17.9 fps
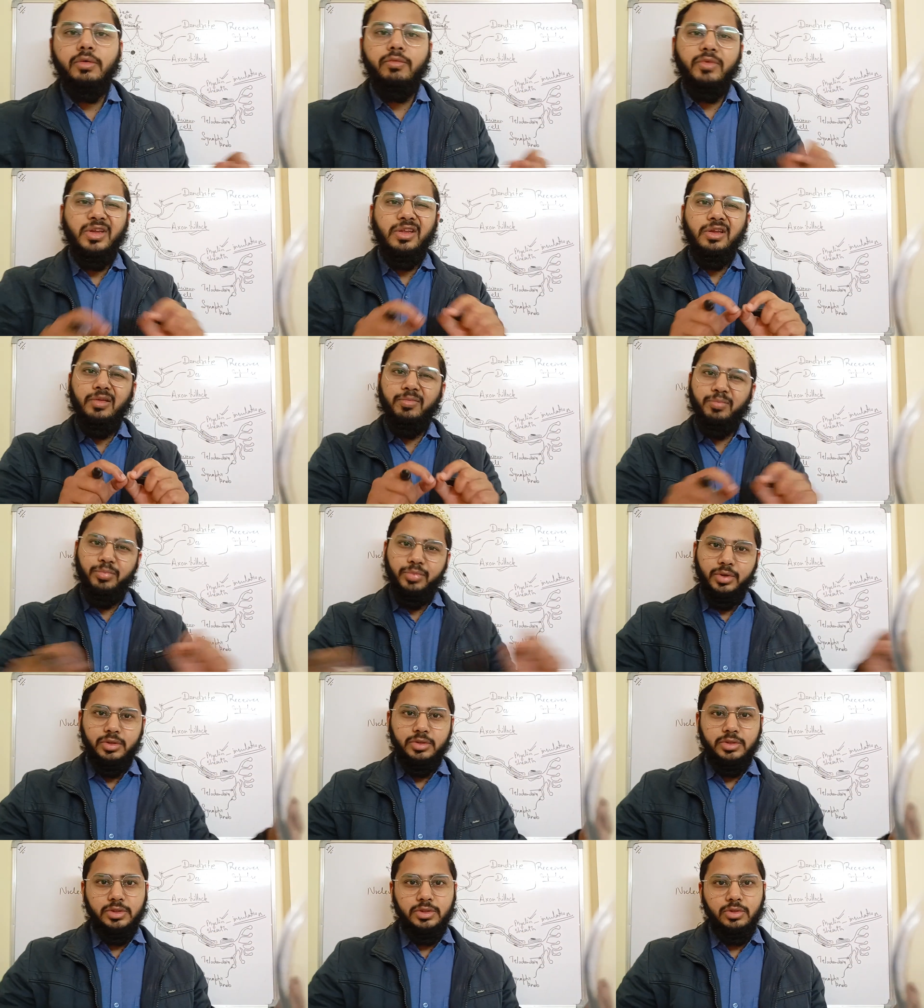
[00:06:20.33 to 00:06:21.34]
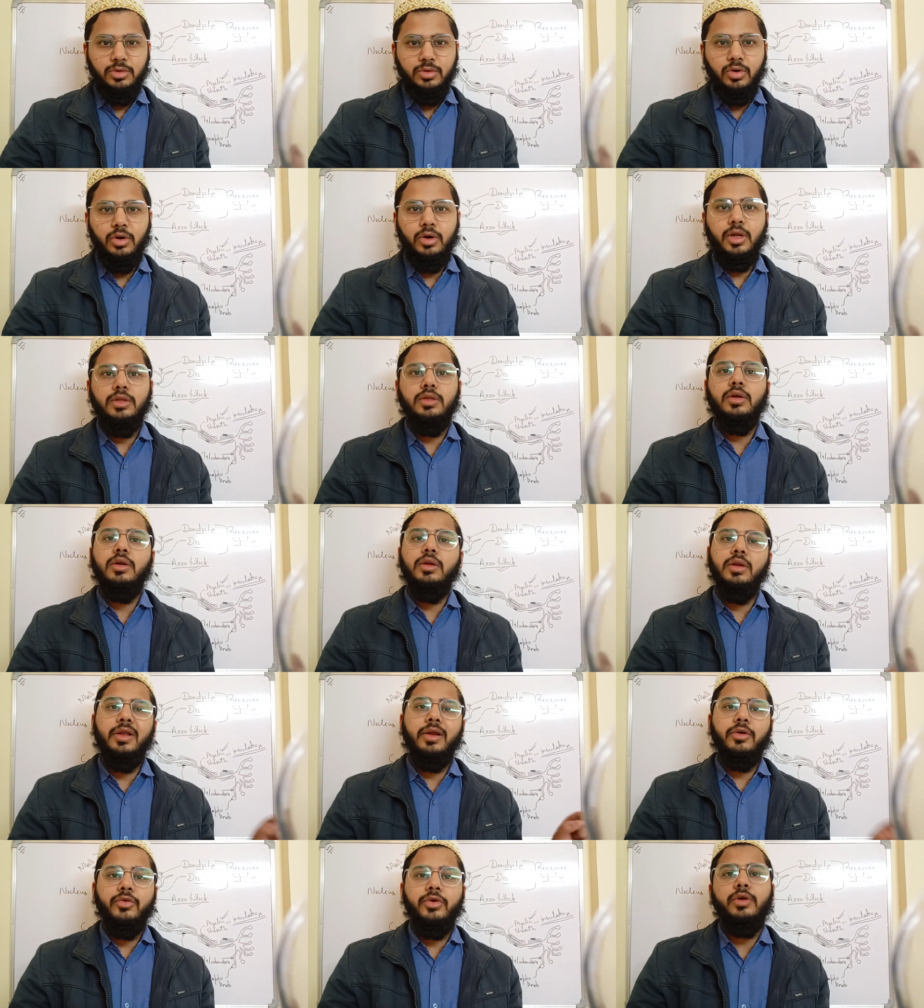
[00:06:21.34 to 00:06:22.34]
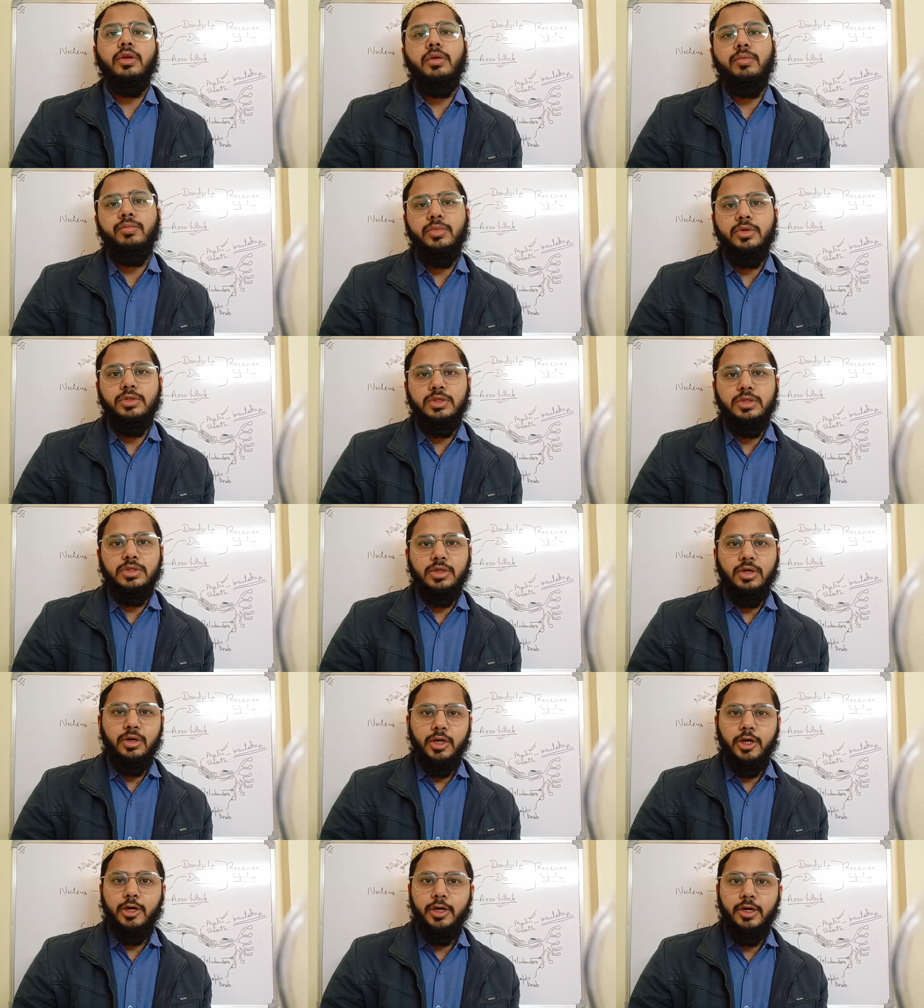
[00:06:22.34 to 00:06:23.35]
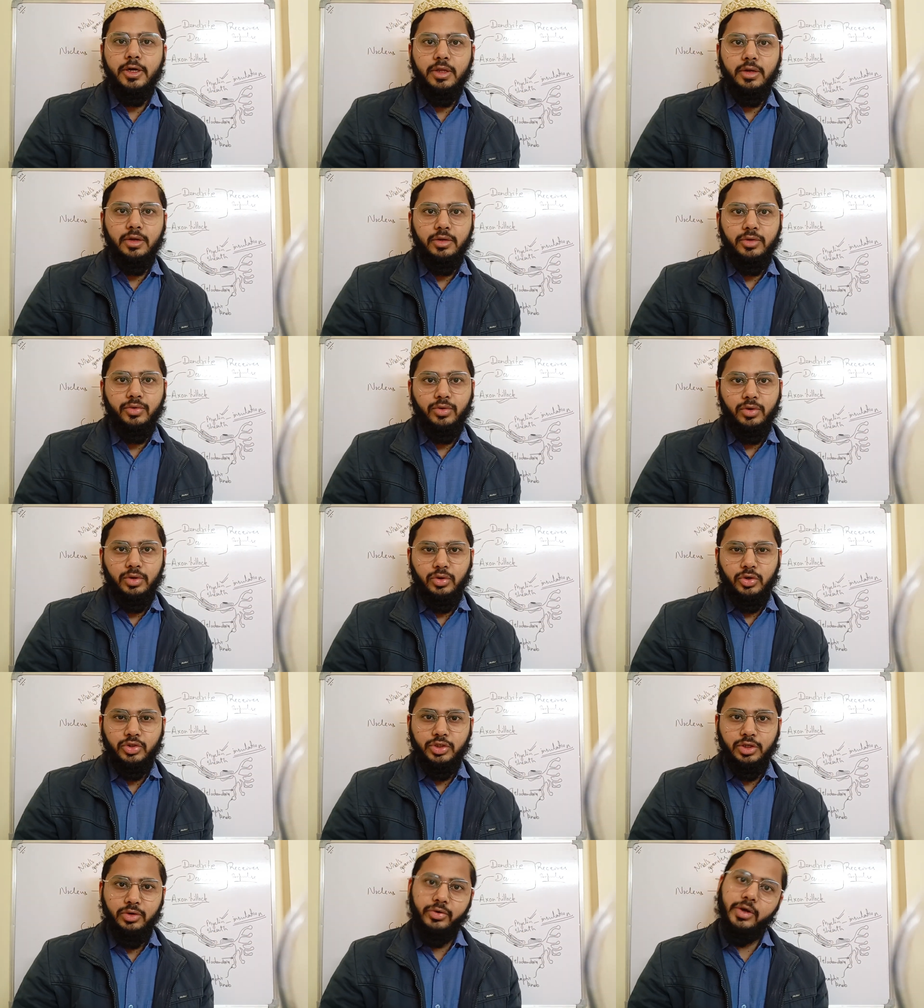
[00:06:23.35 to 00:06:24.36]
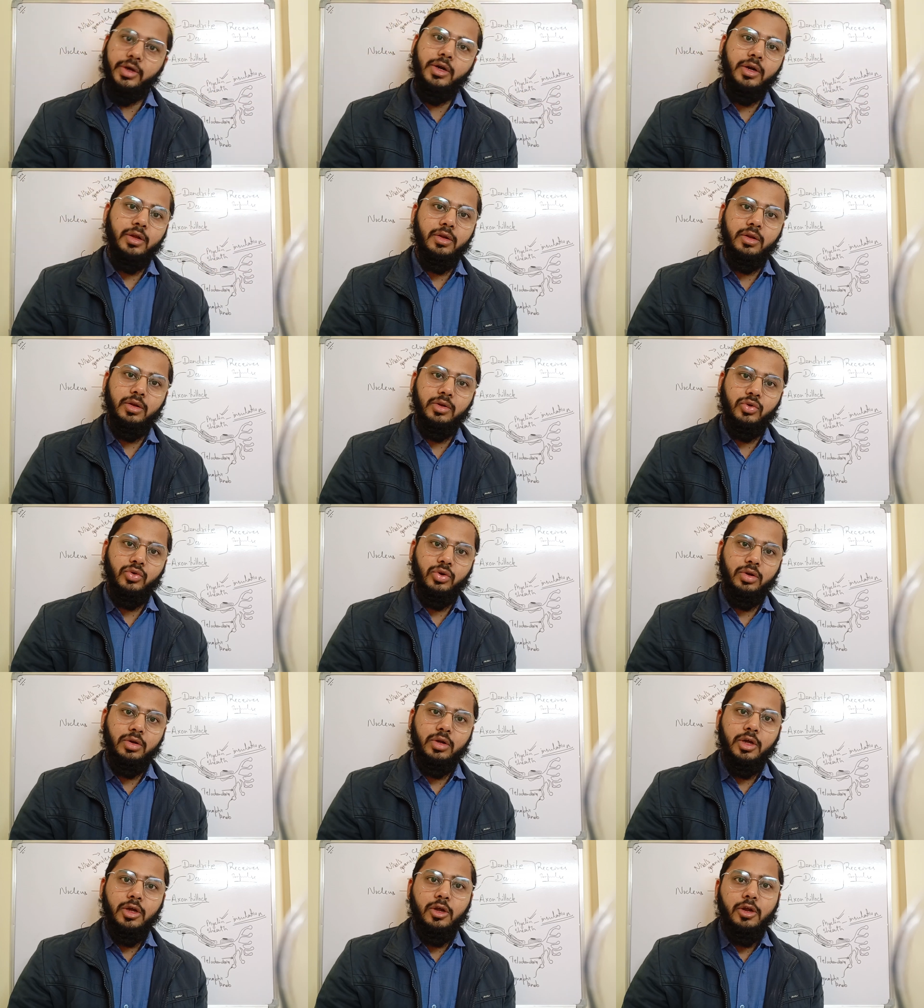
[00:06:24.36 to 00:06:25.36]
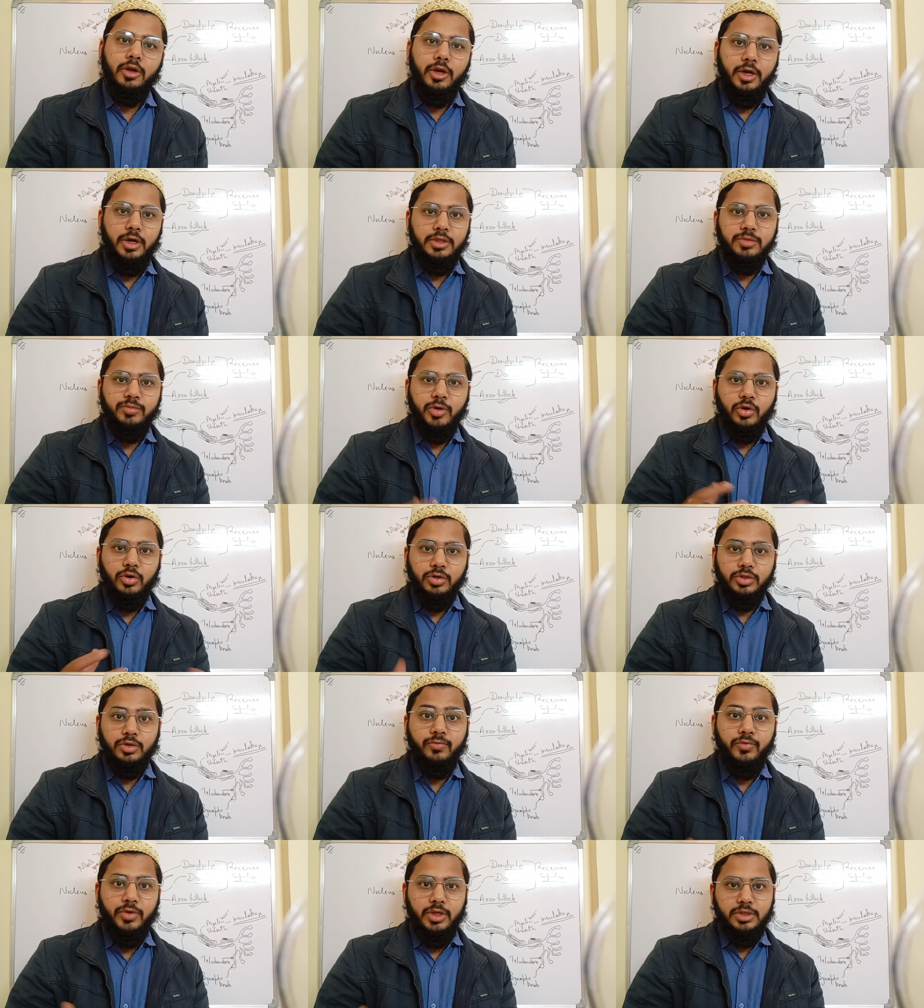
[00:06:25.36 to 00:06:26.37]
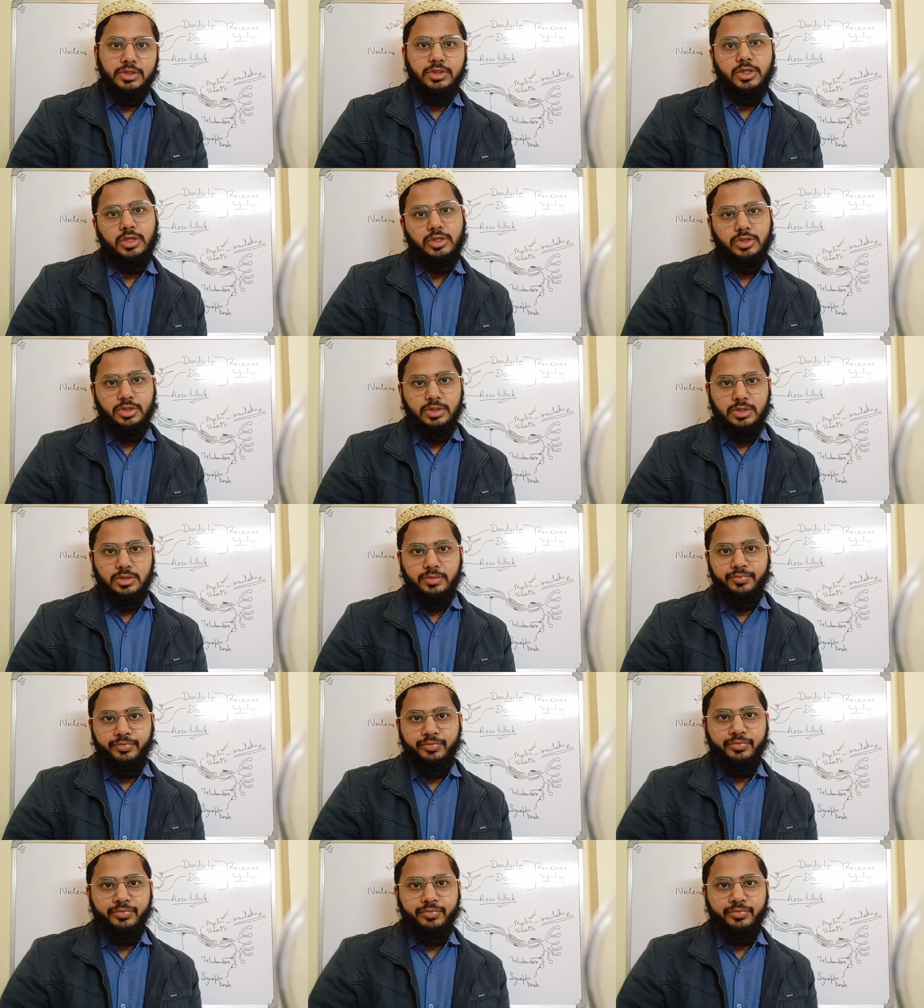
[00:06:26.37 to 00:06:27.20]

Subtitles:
When an impulse, or rather an electrical impulse, is conducted in a neuron or generated in a neuron, it is because of various charges.